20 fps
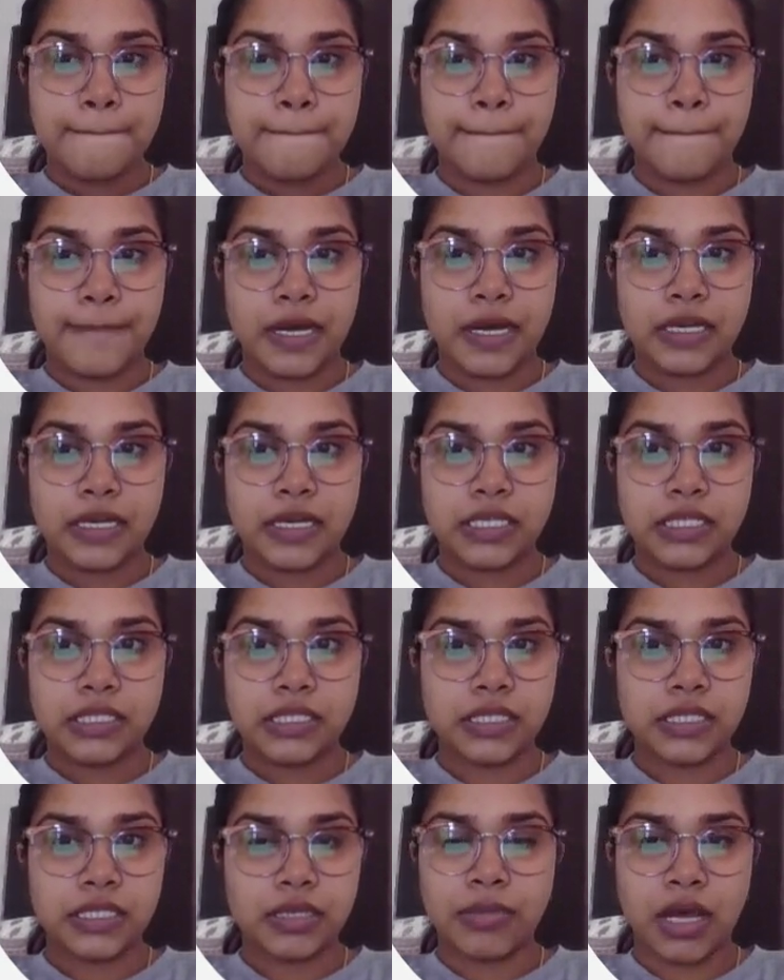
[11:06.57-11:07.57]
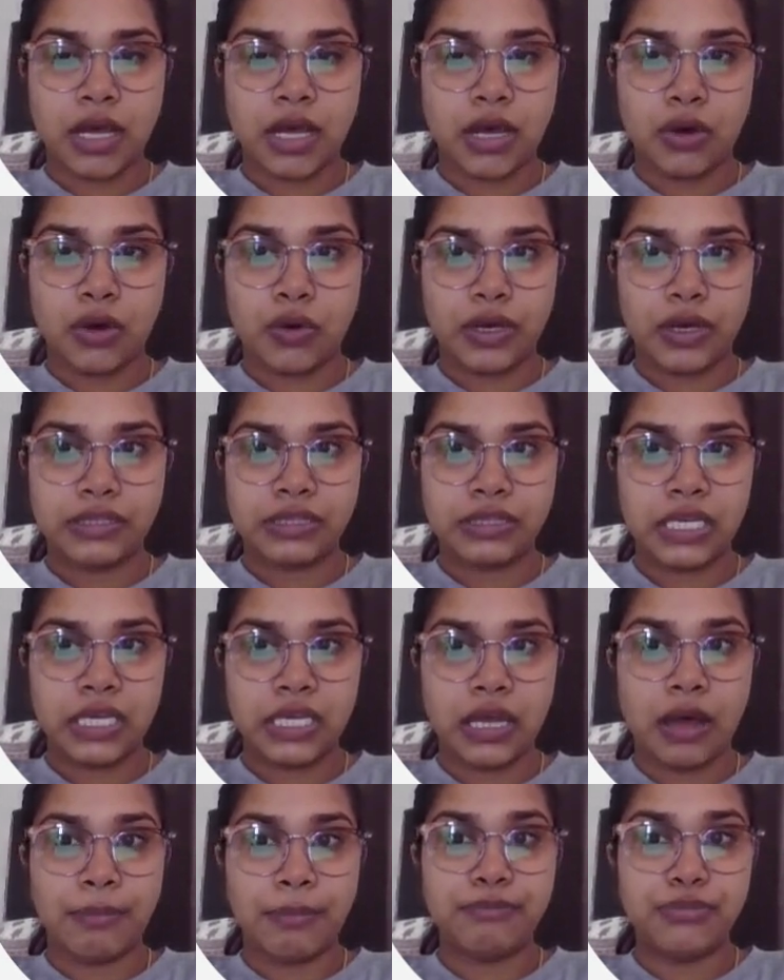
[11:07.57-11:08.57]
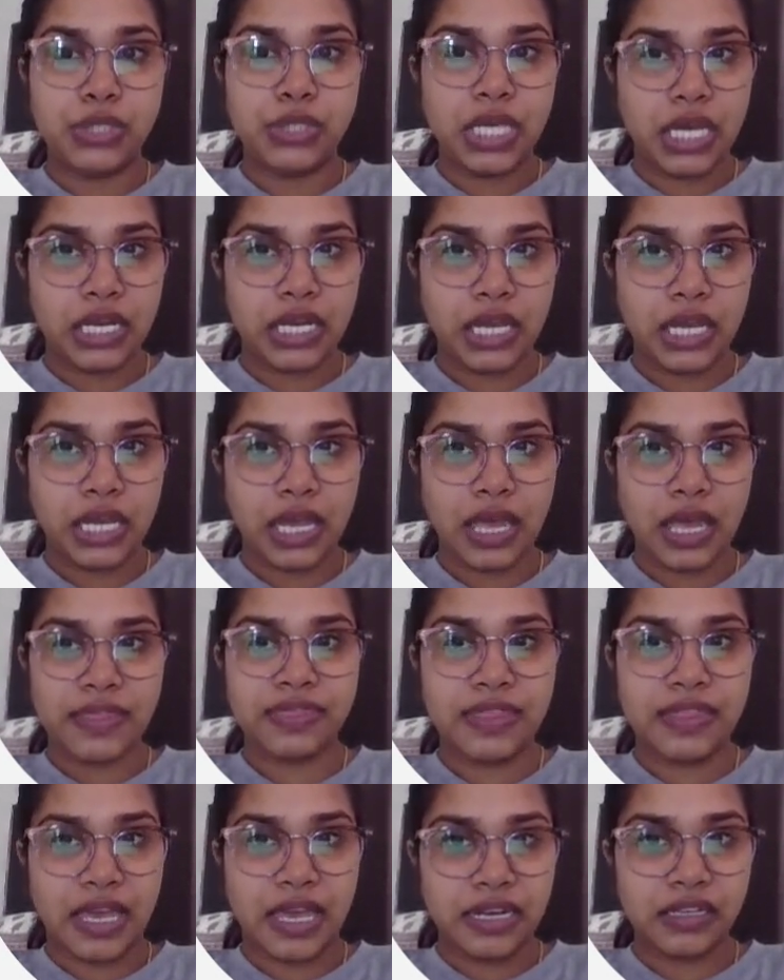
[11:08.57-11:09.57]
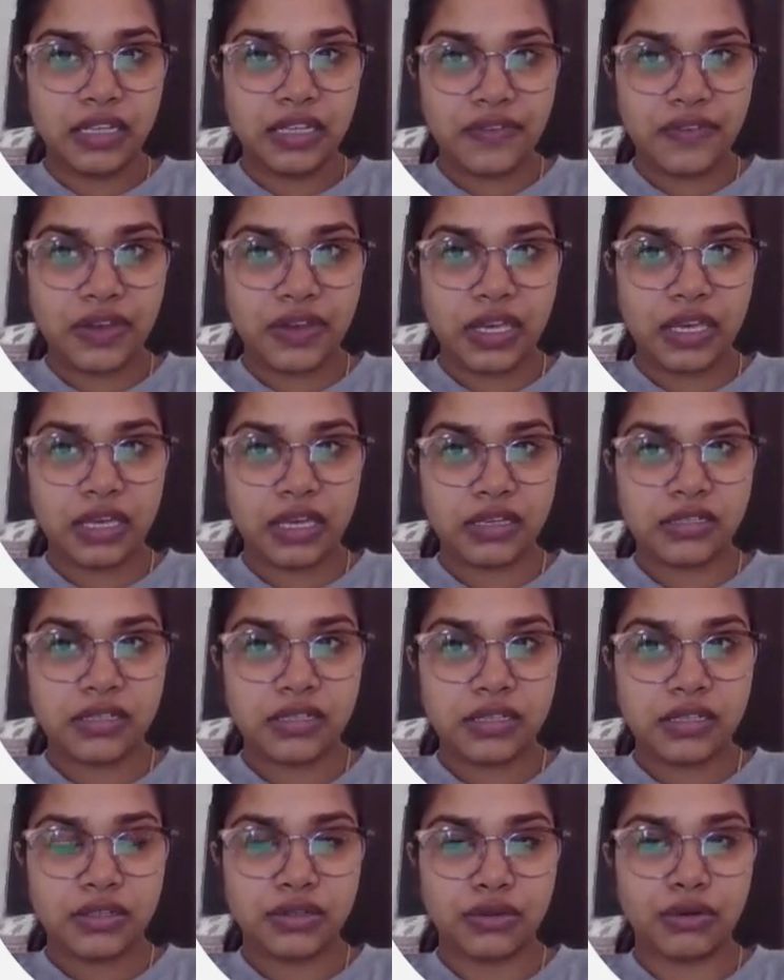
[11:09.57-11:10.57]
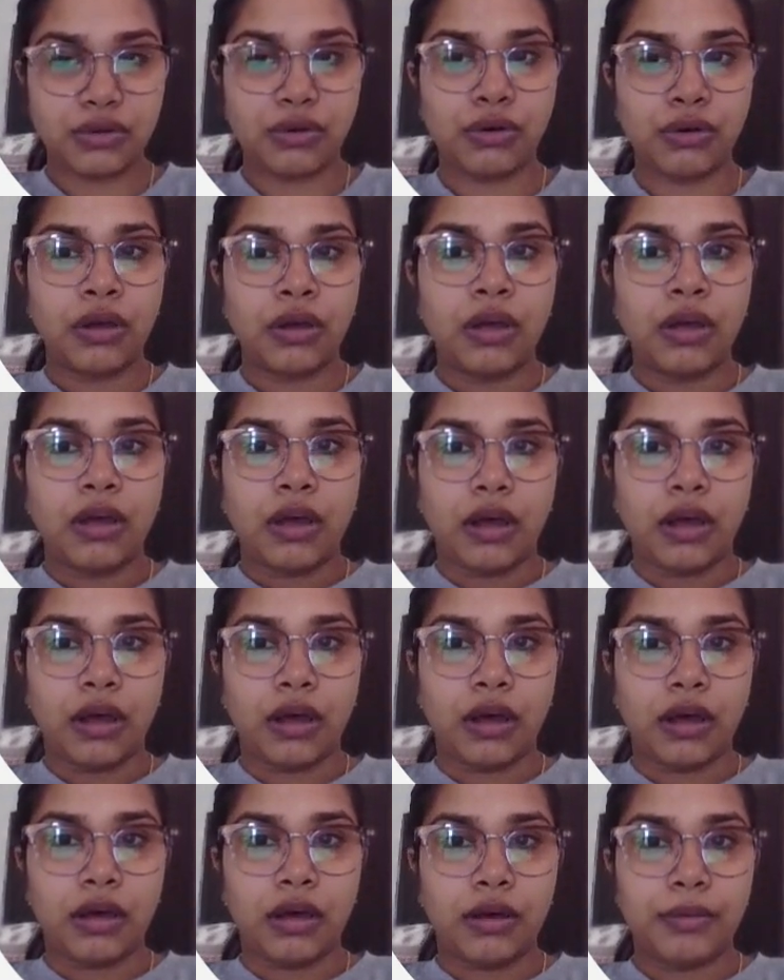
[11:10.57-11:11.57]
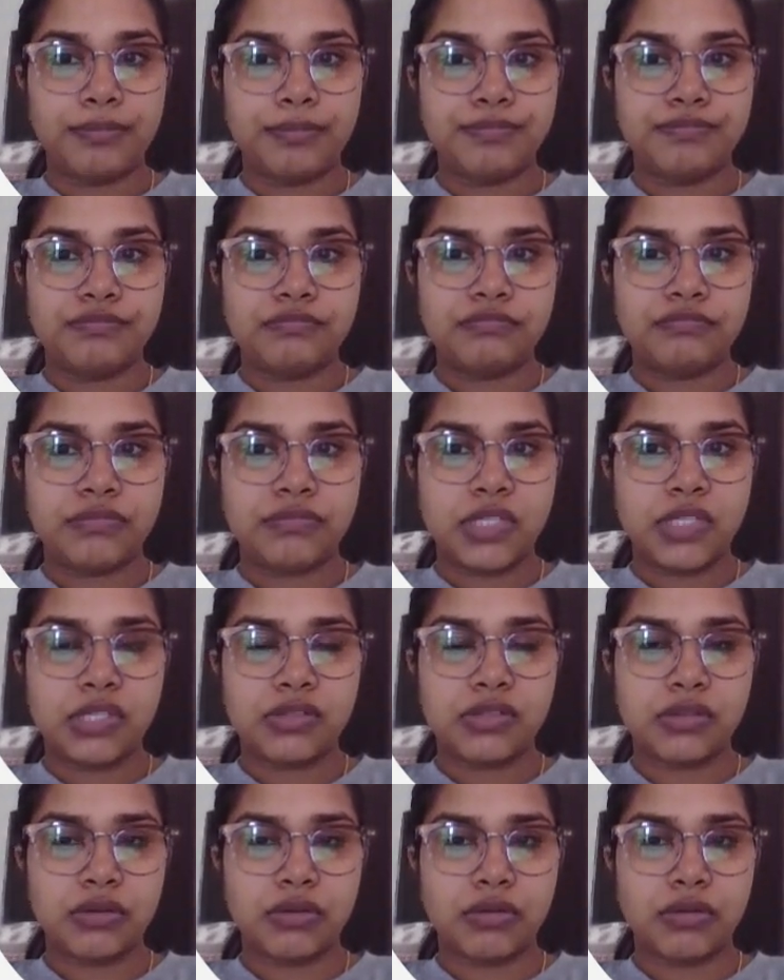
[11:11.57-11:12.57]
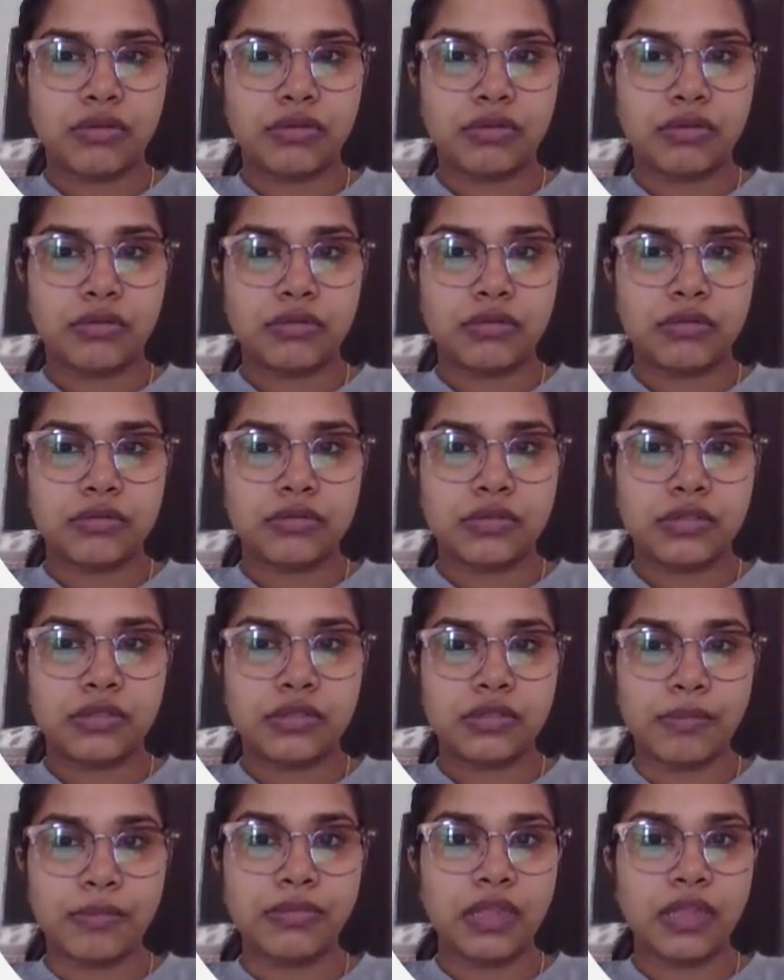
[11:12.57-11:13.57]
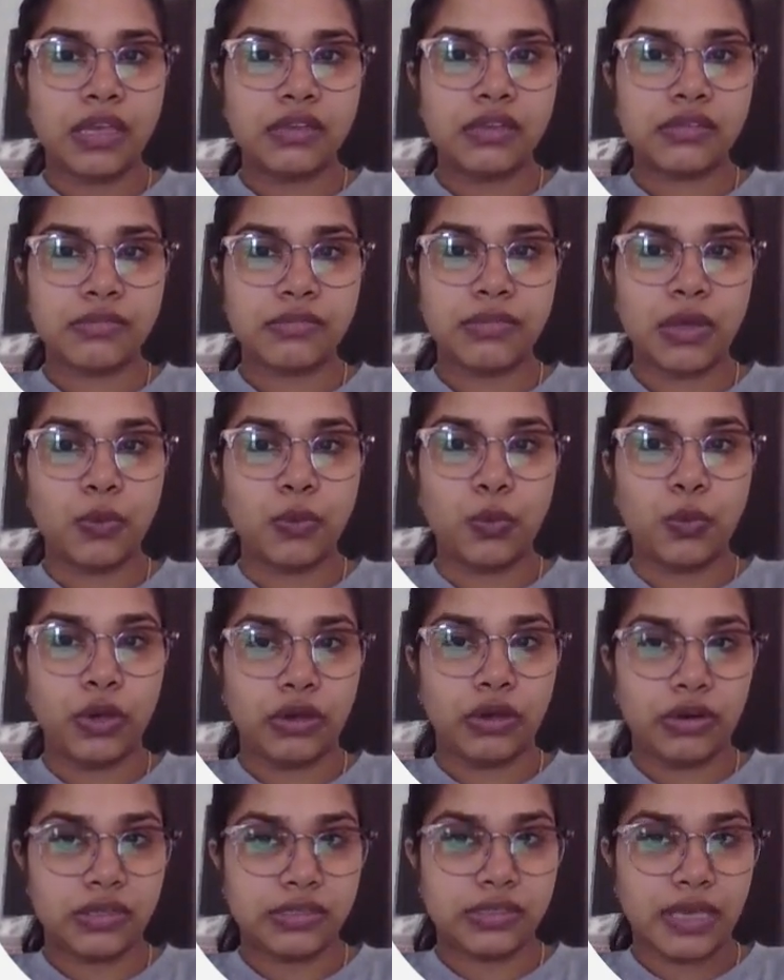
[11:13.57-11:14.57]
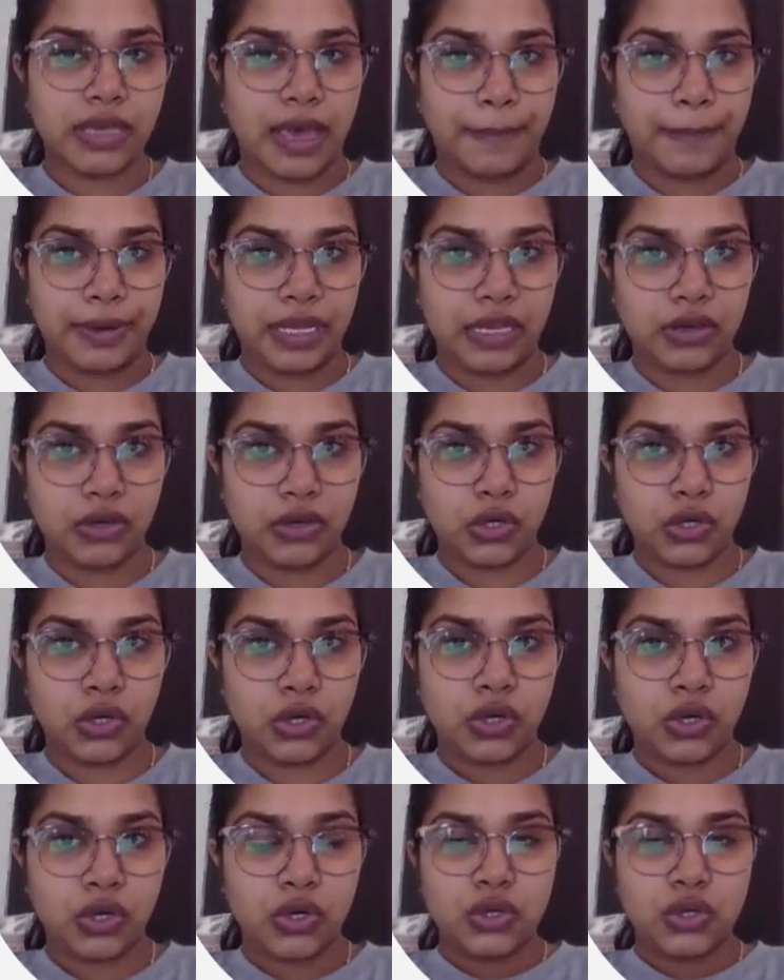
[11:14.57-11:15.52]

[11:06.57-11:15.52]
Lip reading: but it's somehow, I think, updating and then giving it, uh, so something weird is happening here.